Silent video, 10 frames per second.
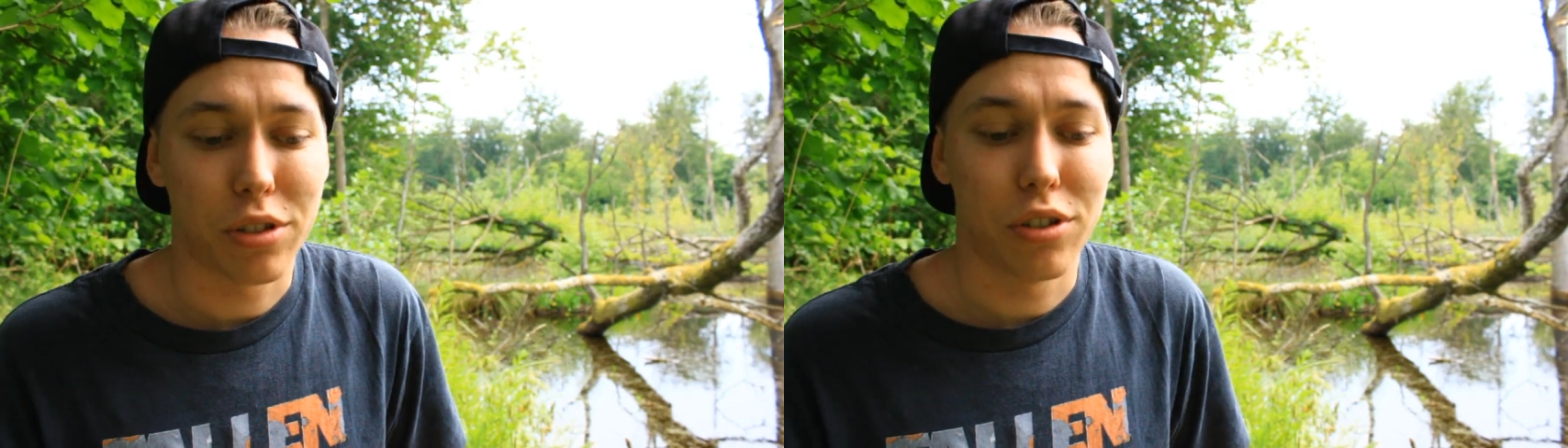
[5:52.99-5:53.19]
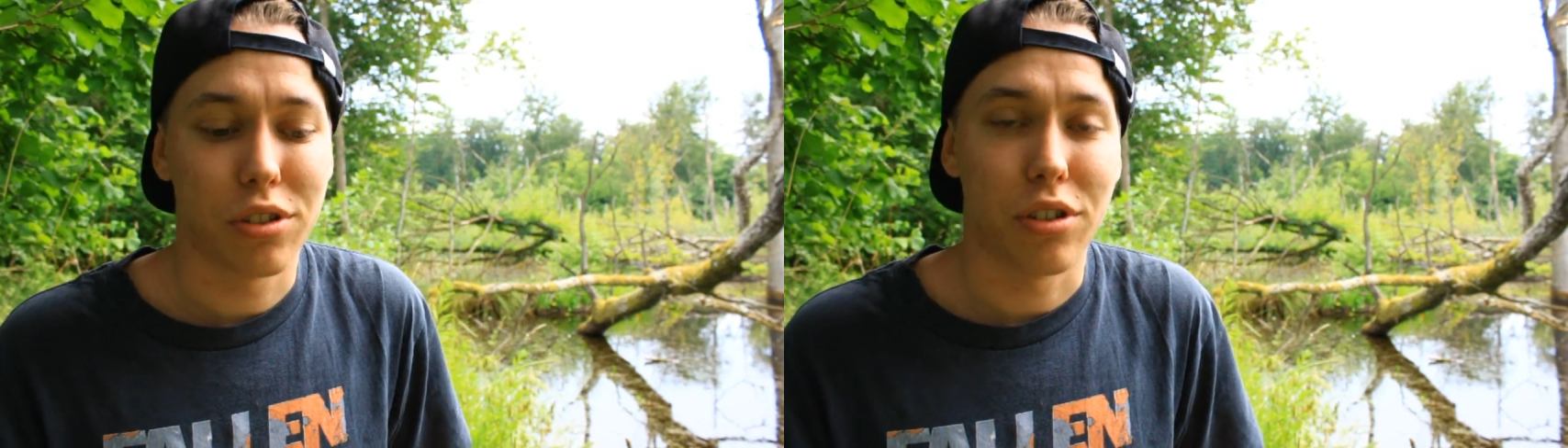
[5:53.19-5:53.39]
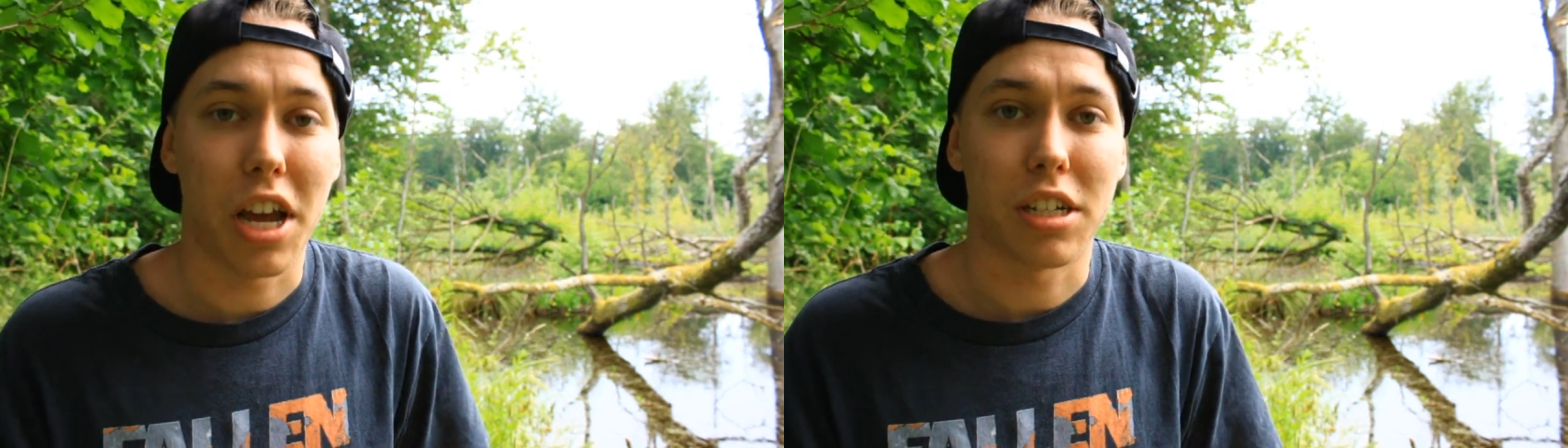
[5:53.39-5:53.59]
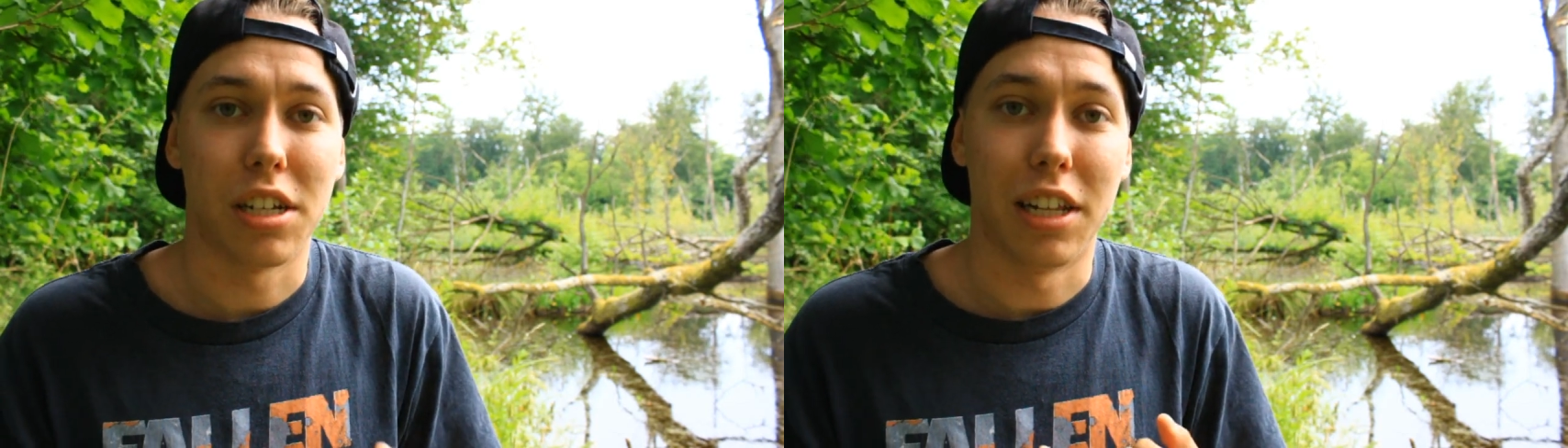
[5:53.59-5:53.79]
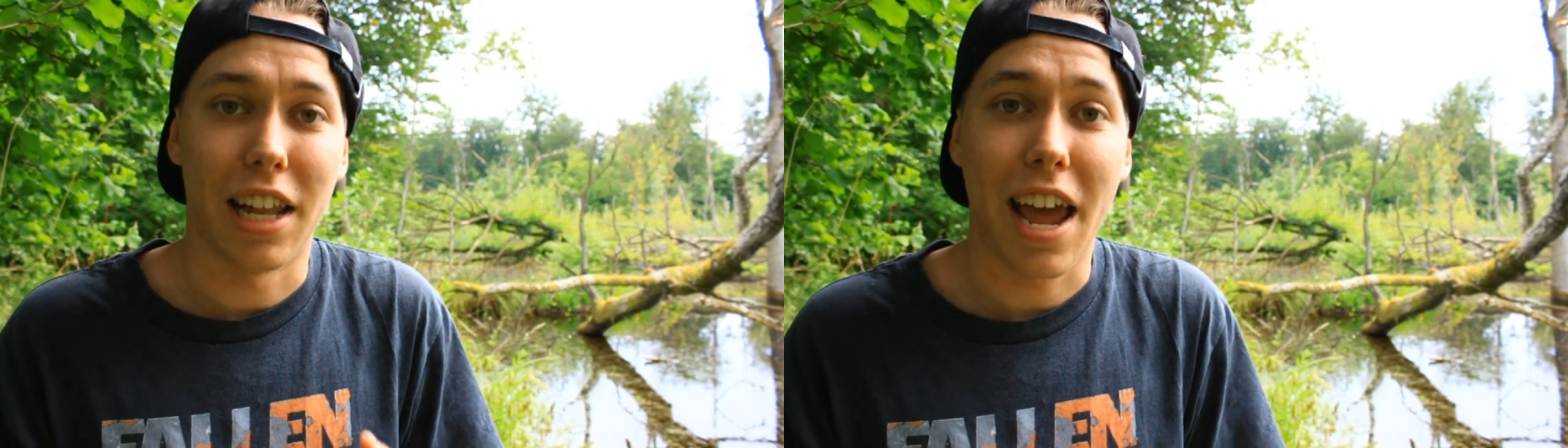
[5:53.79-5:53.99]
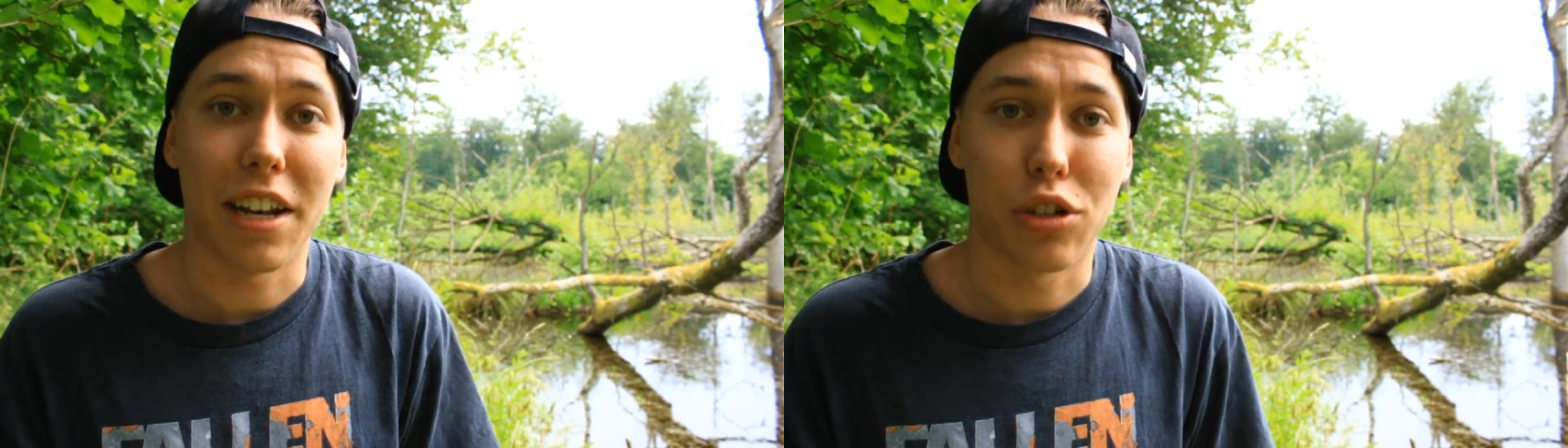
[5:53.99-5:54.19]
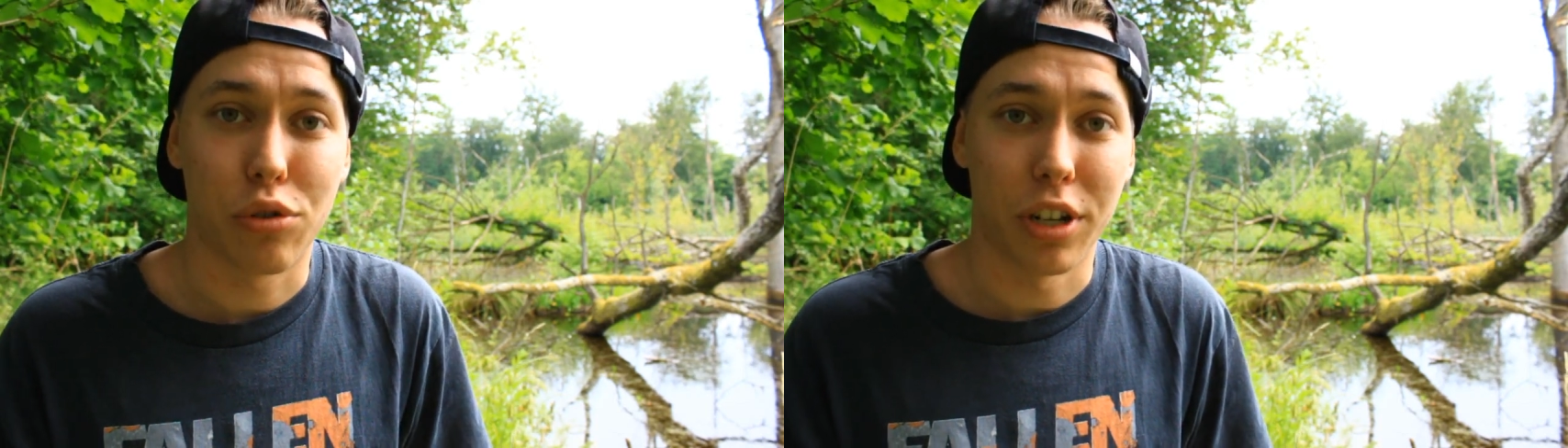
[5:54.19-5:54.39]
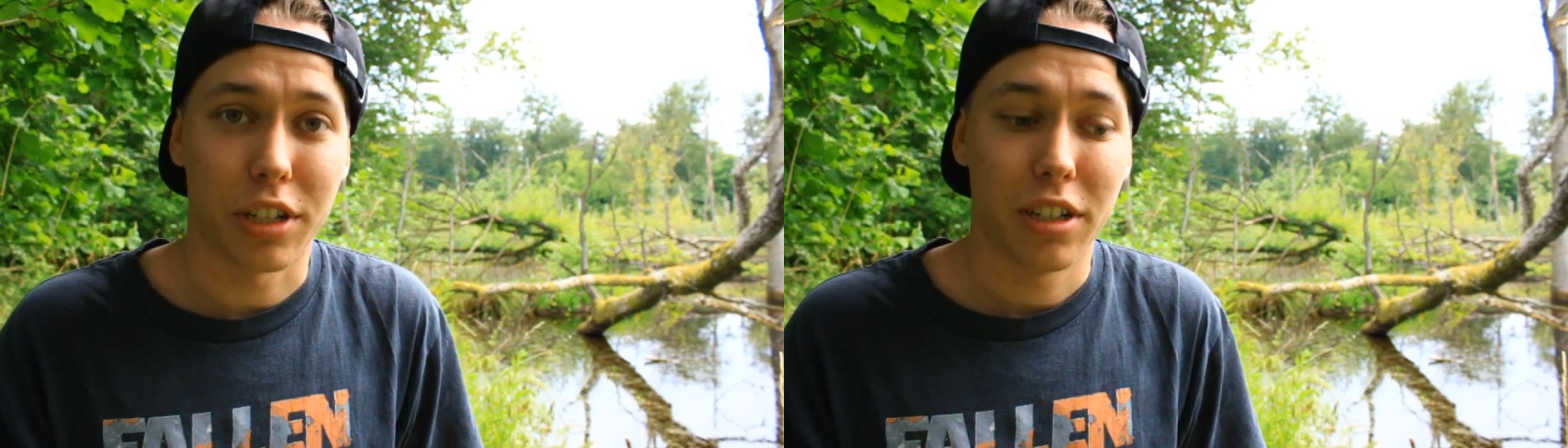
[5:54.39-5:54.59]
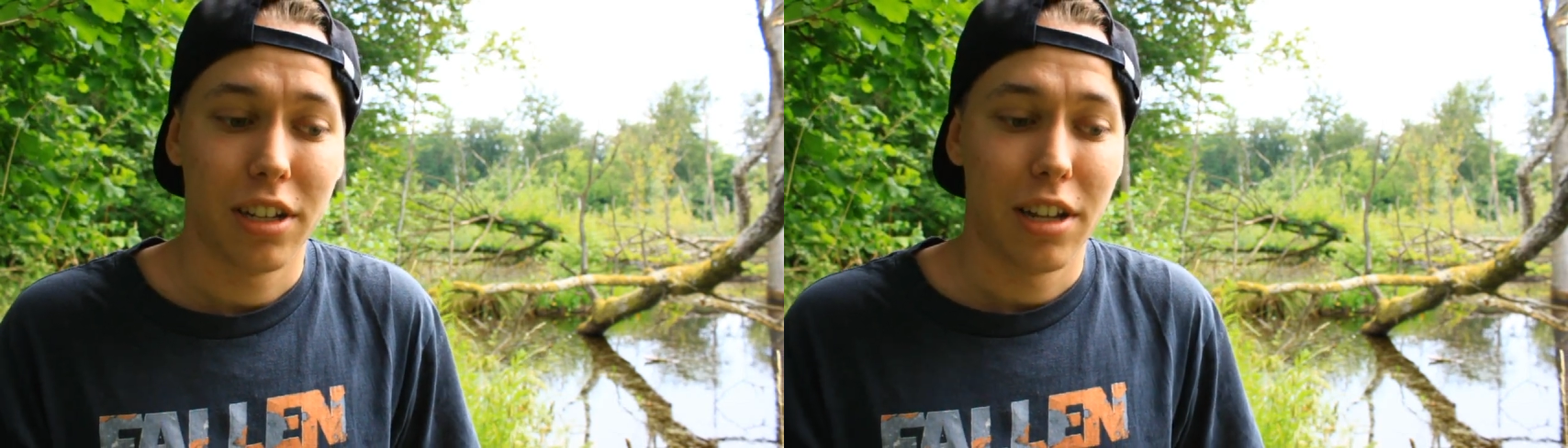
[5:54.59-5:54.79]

It was just to actually land a trick.